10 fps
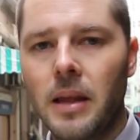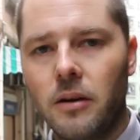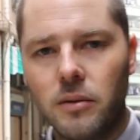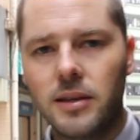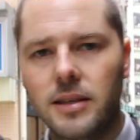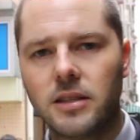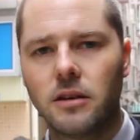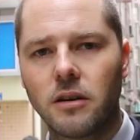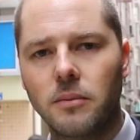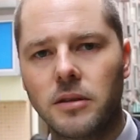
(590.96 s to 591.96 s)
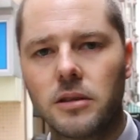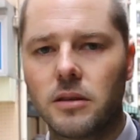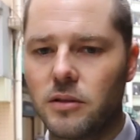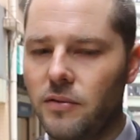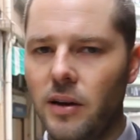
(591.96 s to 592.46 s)
With these documents, it
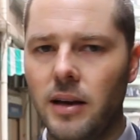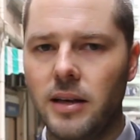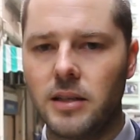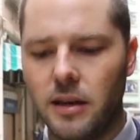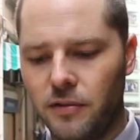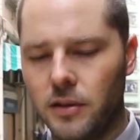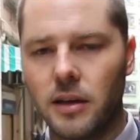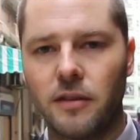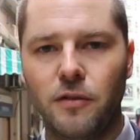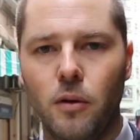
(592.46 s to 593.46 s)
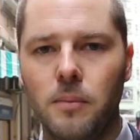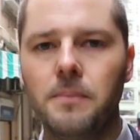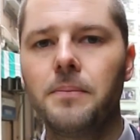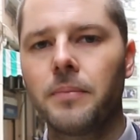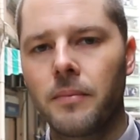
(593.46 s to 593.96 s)
was fairly easy. I filled out a form,
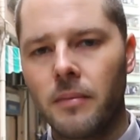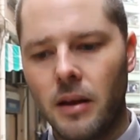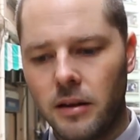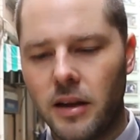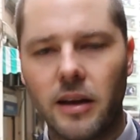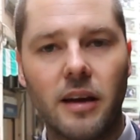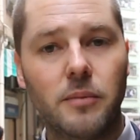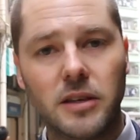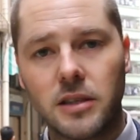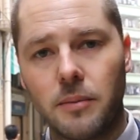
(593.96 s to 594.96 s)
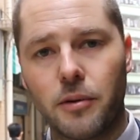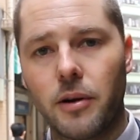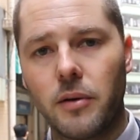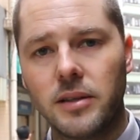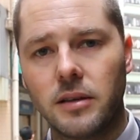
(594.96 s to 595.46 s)
and they gave me a temporary
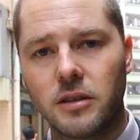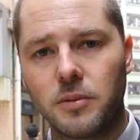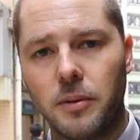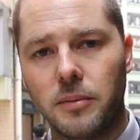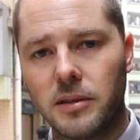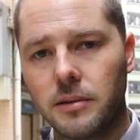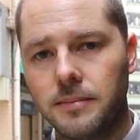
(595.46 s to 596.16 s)
residence permit.